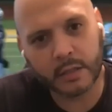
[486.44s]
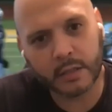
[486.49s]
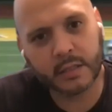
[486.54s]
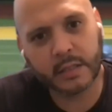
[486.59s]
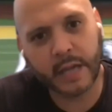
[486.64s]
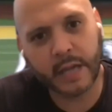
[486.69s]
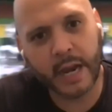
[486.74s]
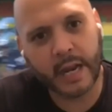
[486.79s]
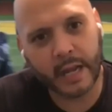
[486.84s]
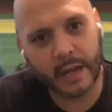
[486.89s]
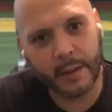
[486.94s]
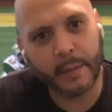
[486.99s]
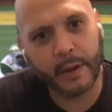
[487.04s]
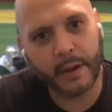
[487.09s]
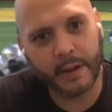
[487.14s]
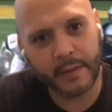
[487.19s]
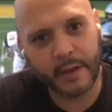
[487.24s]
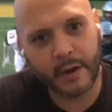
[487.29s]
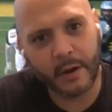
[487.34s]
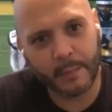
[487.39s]
stadium
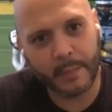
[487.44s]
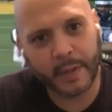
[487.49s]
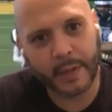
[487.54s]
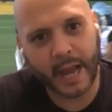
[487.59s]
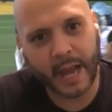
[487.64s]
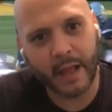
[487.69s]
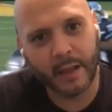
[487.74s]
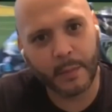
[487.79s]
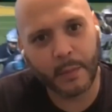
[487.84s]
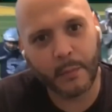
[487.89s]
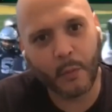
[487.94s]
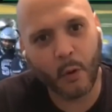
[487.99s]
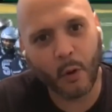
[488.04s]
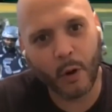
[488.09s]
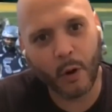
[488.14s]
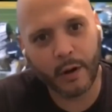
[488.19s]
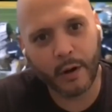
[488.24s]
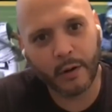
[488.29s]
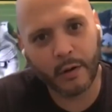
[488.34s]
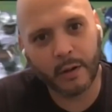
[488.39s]
uh, there in McAllen
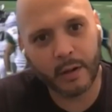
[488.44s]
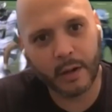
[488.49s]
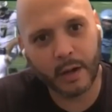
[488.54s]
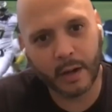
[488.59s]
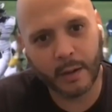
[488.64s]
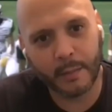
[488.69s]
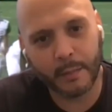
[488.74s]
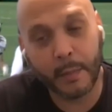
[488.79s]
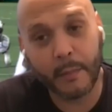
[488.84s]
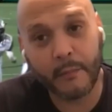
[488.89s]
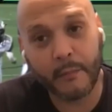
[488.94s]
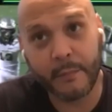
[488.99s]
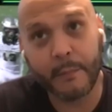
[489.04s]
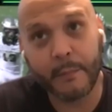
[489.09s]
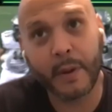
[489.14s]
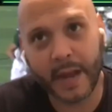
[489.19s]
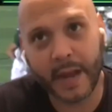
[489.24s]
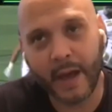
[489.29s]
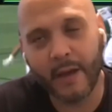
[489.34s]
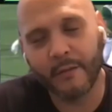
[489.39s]
Memorial, um,
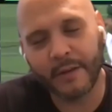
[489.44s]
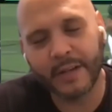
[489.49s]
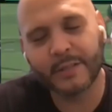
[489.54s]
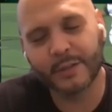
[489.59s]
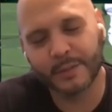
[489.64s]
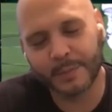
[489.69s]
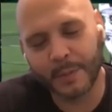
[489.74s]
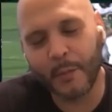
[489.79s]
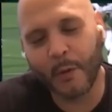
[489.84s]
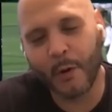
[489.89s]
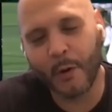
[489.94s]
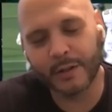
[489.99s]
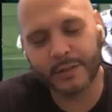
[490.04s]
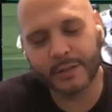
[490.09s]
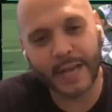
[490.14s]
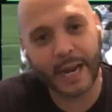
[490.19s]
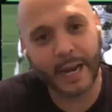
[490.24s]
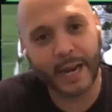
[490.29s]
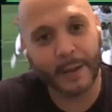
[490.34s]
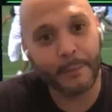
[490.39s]
McAllen Veterans Memorial
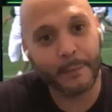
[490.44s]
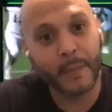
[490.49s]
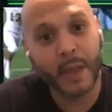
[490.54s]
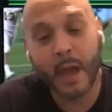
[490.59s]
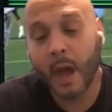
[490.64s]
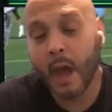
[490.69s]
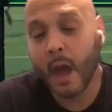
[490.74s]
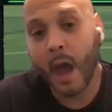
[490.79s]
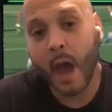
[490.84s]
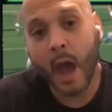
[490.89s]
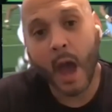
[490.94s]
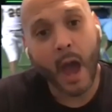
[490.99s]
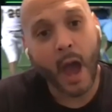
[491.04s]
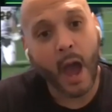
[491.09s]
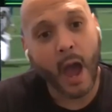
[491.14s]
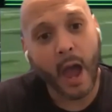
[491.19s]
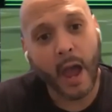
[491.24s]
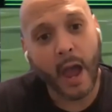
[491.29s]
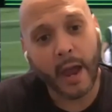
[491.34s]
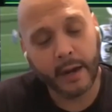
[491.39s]
Stadium.
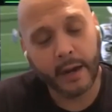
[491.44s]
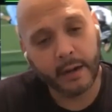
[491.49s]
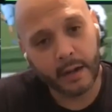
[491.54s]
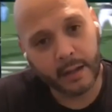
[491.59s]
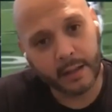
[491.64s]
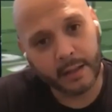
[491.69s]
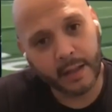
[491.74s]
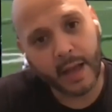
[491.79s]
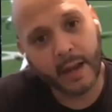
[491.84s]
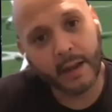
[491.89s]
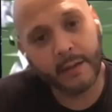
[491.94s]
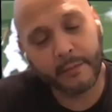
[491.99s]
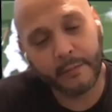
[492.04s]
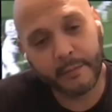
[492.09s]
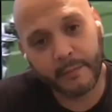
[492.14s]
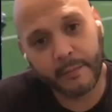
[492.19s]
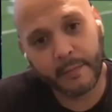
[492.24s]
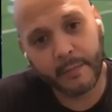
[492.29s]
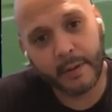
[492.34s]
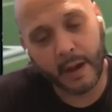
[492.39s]
And a lot of,
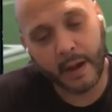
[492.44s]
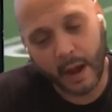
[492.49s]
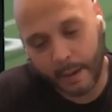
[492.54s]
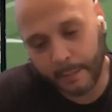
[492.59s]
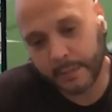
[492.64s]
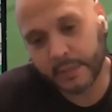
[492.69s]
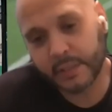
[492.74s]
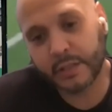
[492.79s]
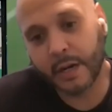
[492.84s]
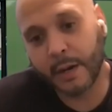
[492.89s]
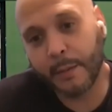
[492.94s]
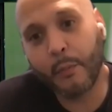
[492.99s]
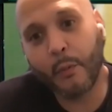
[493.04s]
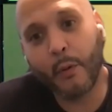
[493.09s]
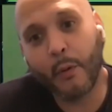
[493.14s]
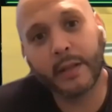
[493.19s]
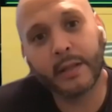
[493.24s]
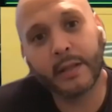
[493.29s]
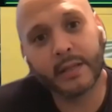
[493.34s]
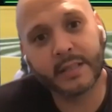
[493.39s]
I'm just going to
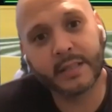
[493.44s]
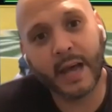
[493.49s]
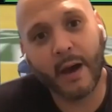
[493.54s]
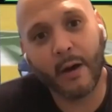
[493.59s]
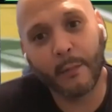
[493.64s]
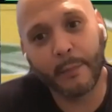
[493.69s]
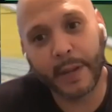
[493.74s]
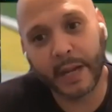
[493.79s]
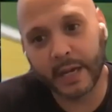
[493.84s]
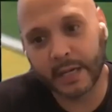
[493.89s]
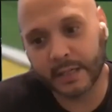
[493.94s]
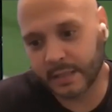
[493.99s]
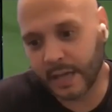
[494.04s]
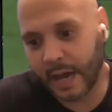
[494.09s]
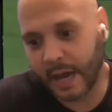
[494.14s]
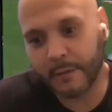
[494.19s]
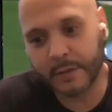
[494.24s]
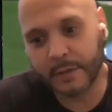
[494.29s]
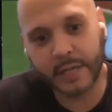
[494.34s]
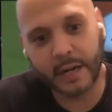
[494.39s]
point this out because
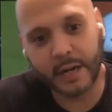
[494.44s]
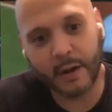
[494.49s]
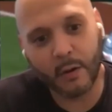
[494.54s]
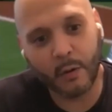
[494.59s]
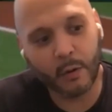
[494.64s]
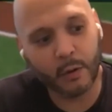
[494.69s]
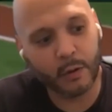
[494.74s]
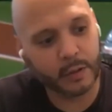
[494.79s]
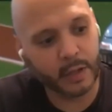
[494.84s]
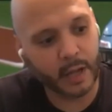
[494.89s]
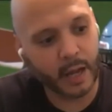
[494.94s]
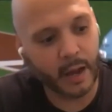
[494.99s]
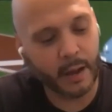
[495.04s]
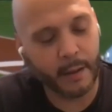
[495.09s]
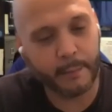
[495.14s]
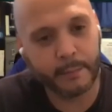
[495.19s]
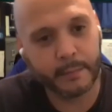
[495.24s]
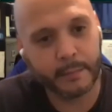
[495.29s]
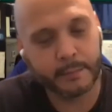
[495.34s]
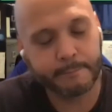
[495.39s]
I was in an old
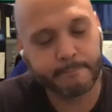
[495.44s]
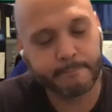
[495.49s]
um,